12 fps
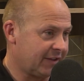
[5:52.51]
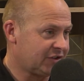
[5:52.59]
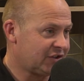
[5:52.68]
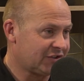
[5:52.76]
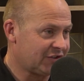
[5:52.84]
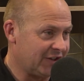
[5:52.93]
that it's
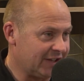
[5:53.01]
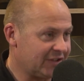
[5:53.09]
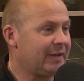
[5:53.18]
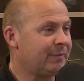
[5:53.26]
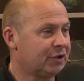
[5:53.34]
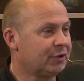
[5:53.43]
just an
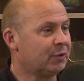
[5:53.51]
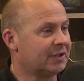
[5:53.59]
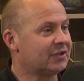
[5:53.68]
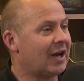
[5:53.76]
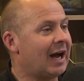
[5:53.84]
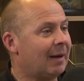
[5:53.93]
exceptional
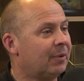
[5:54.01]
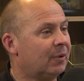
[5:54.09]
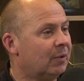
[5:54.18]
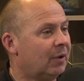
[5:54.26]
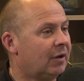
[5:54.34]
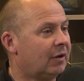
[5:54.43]

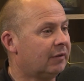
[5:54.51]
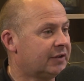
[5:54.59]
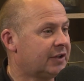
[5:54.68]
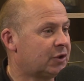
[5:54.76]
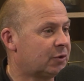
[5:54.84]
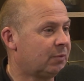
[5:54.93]
example of a
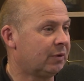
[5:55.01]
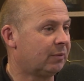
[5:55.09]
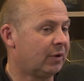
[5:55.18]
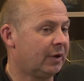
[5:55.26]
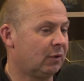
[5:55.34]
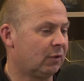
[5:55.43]
tetraploid
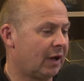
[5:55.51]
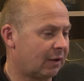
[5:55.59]
perennial,